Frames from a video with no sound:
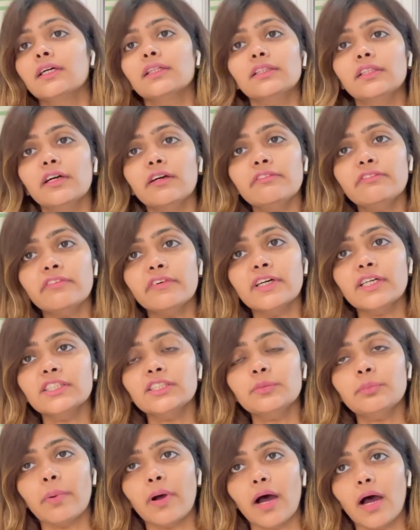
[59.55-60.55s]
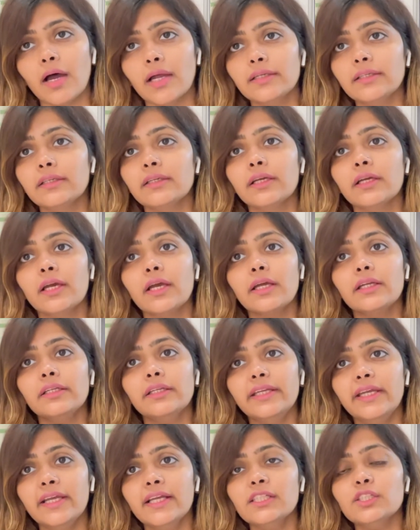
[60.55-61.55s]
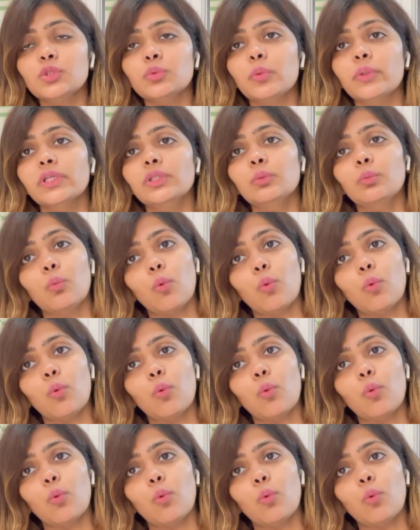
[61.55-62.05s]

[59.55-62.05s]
The first part deals with